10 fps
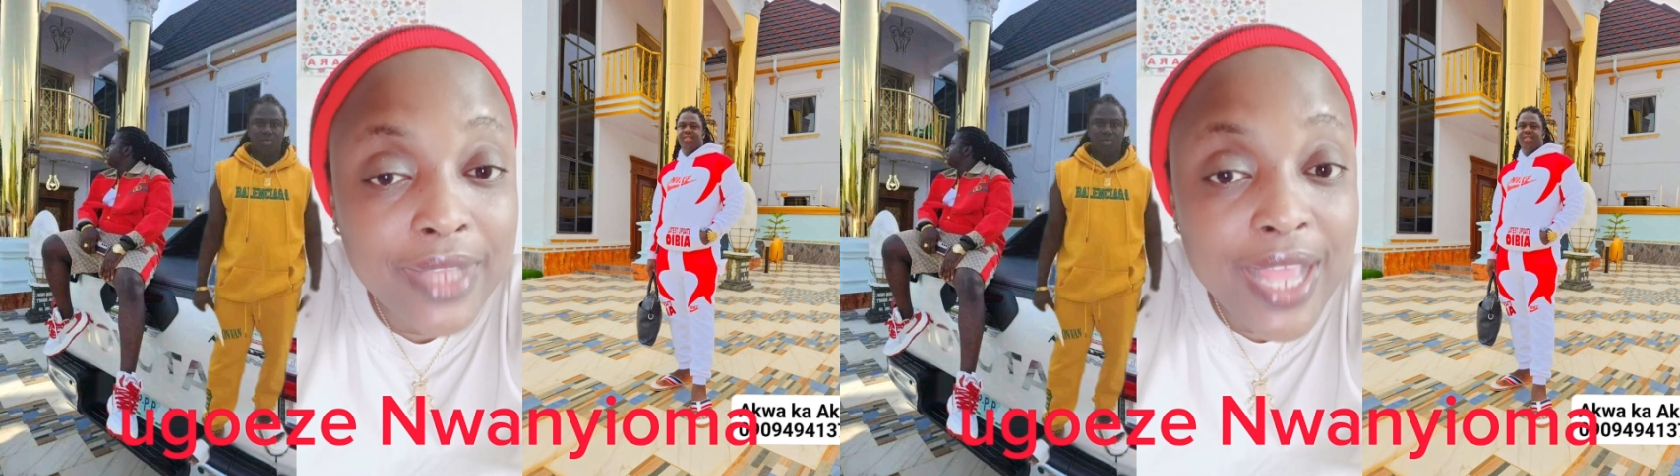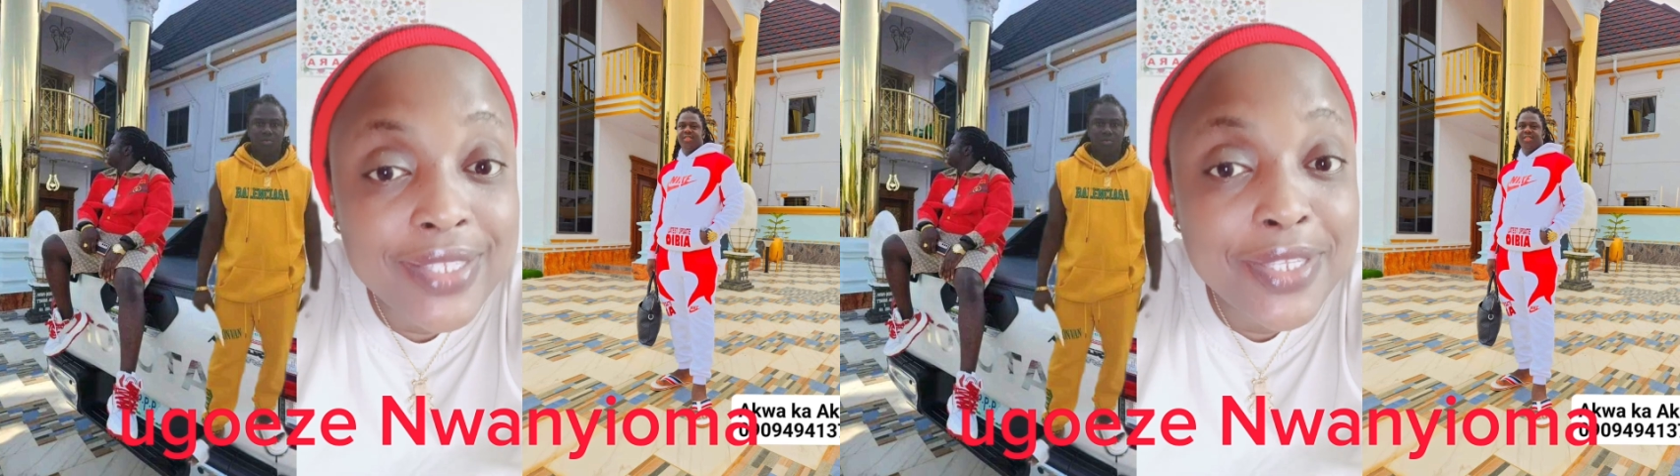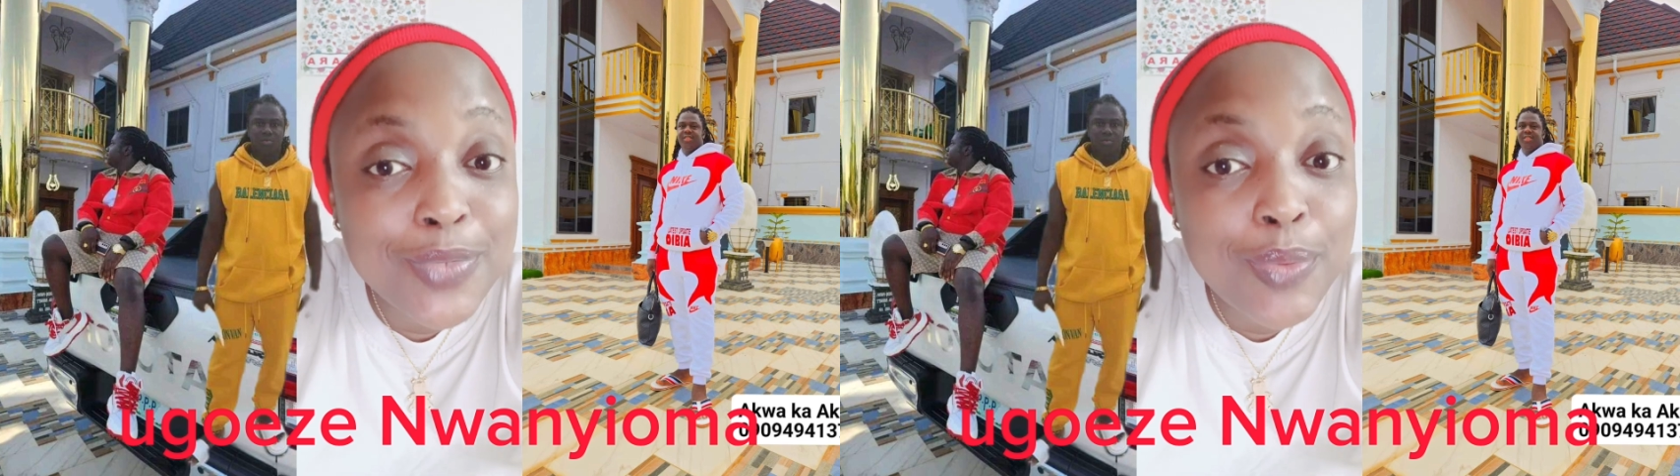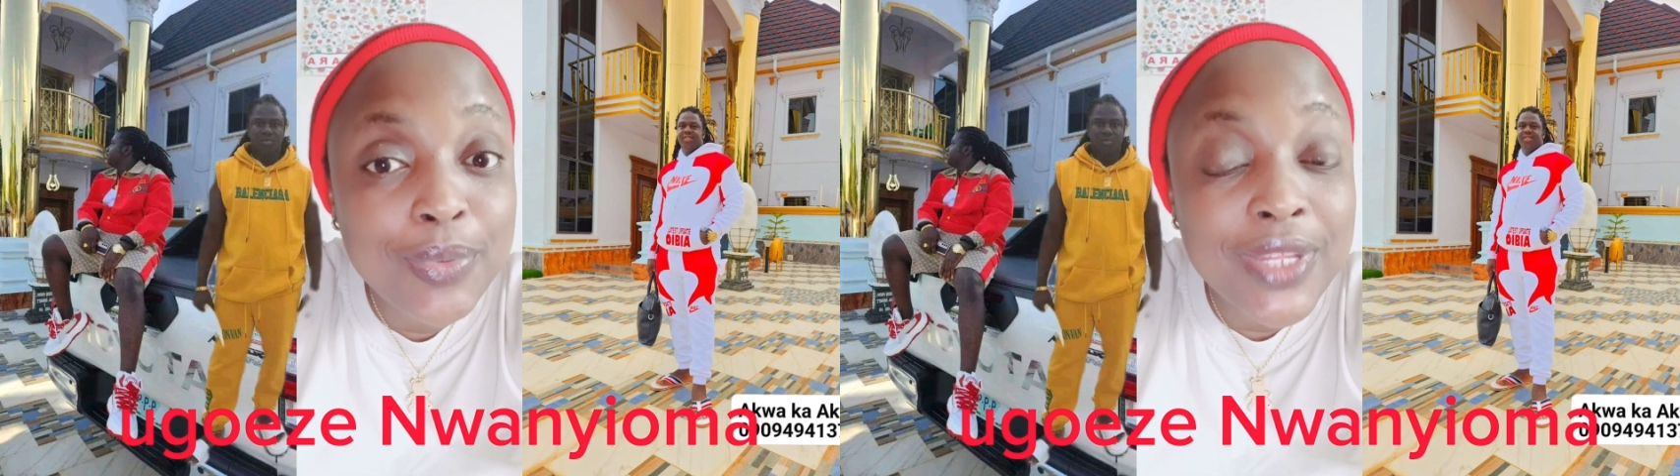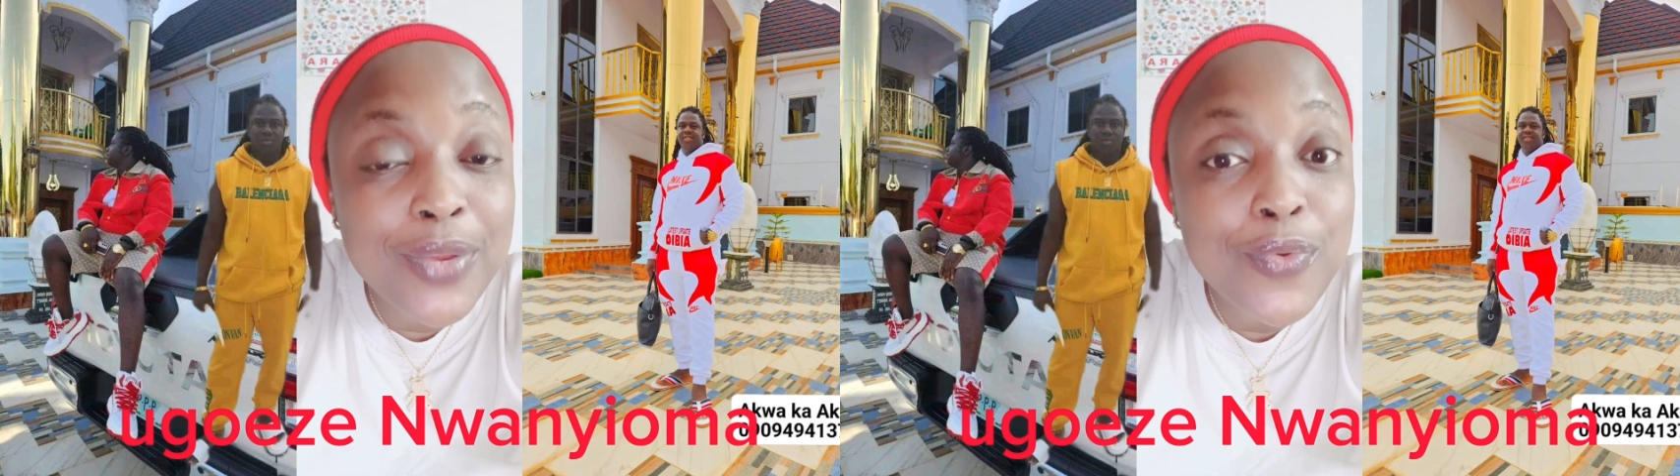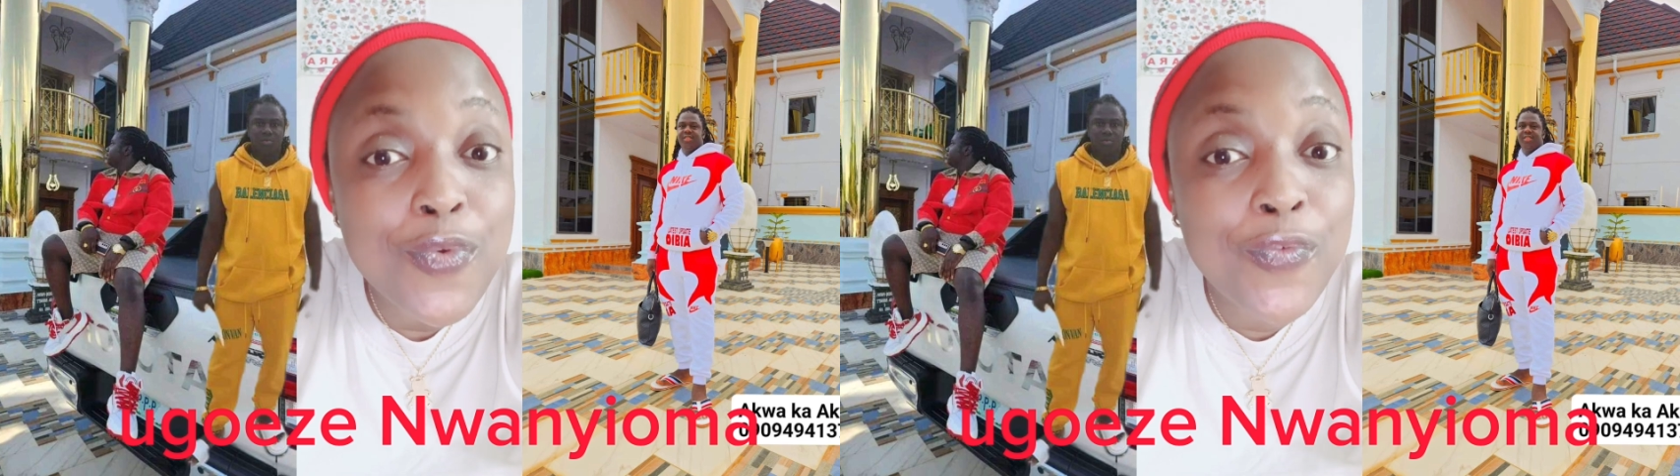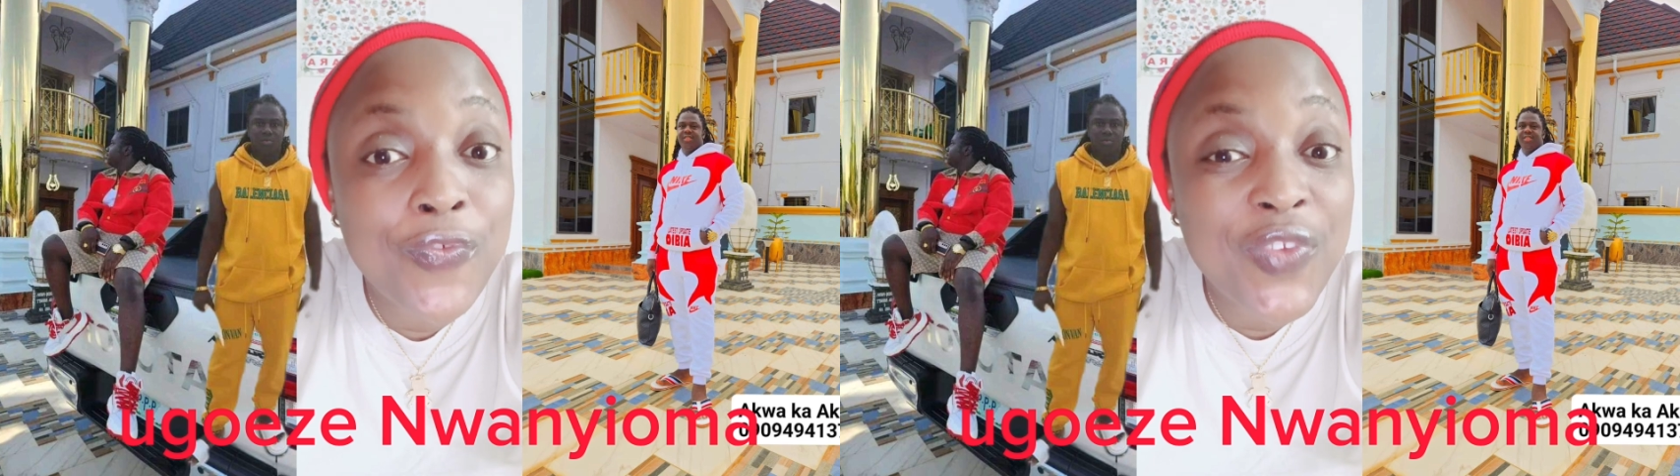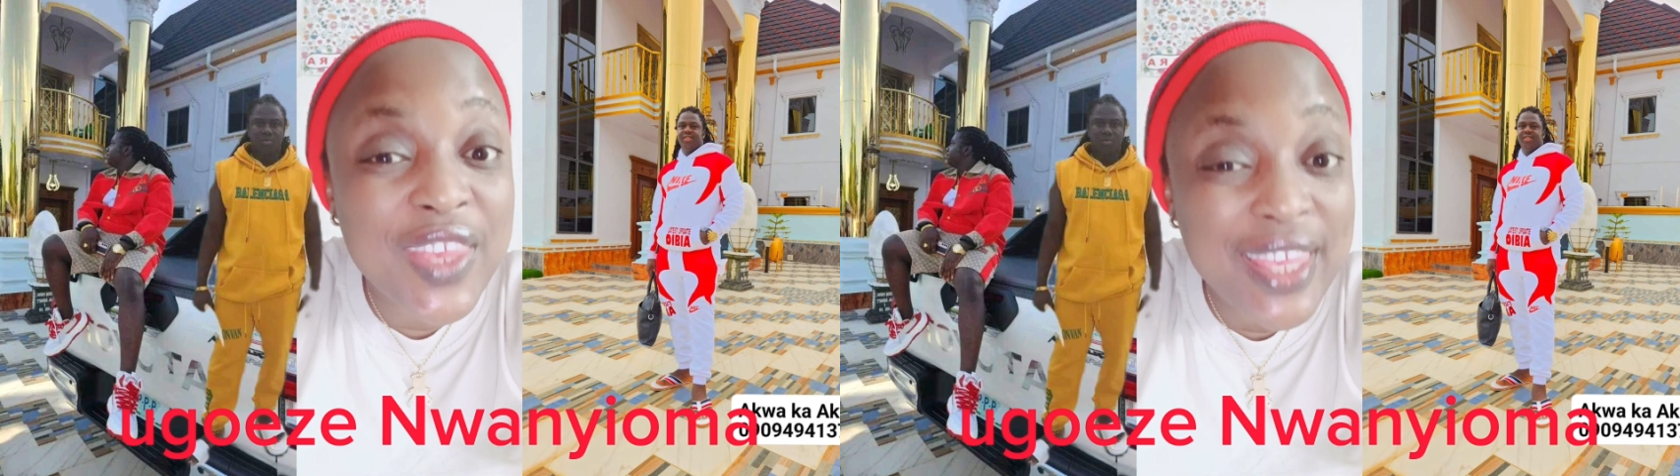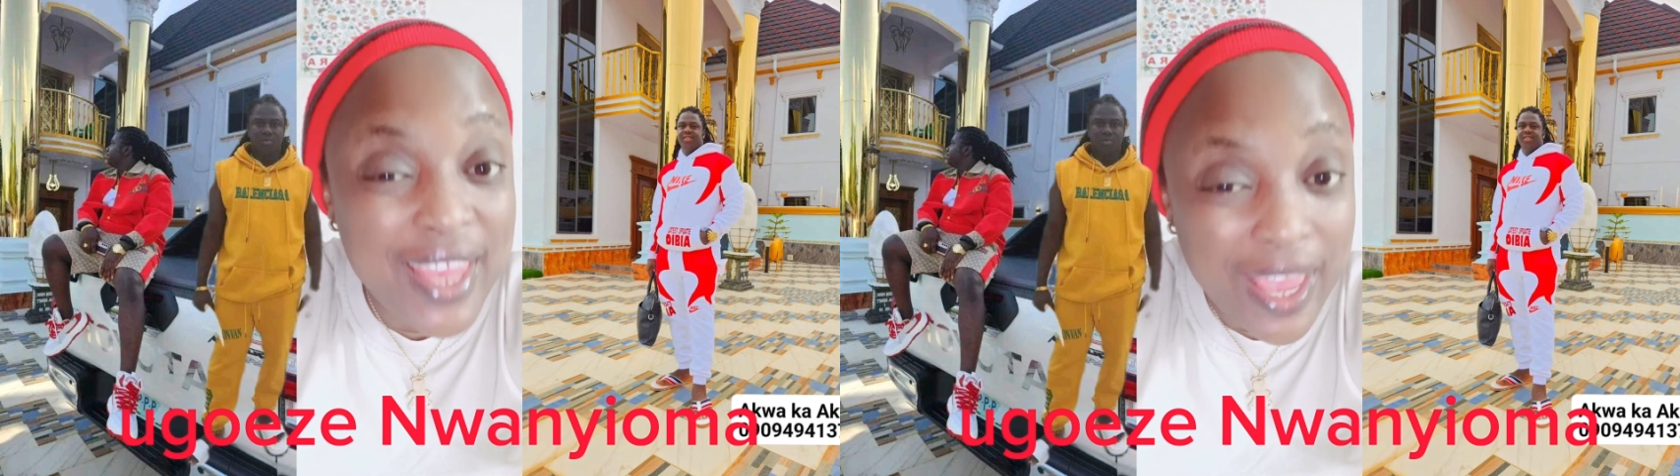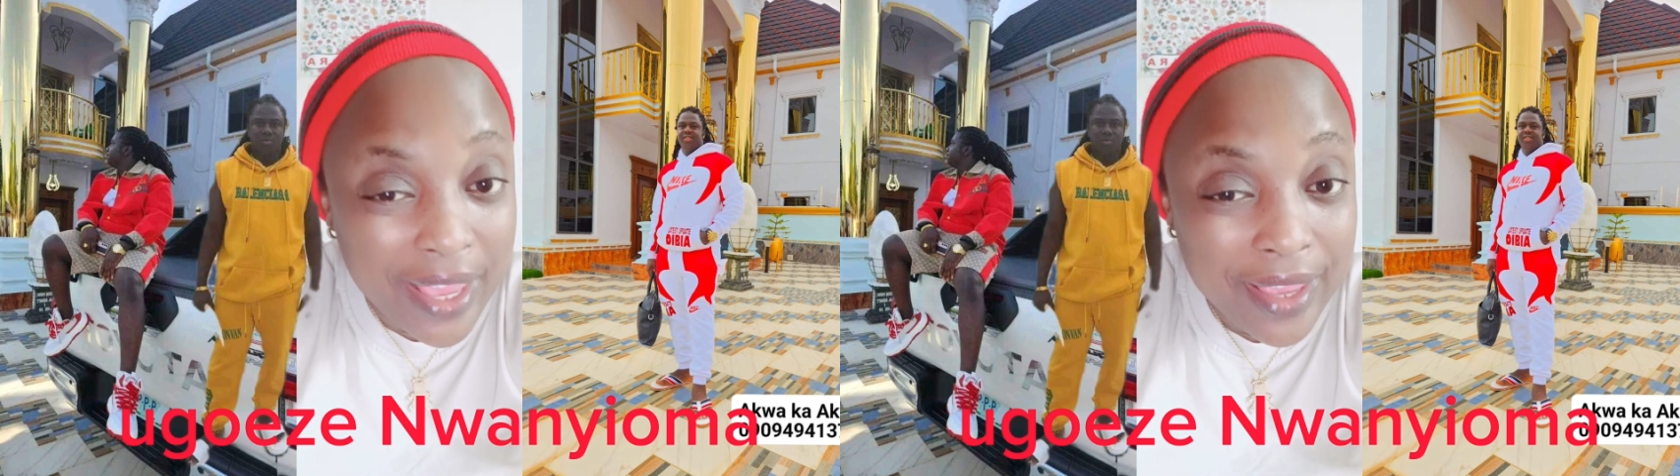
As these people they no fear.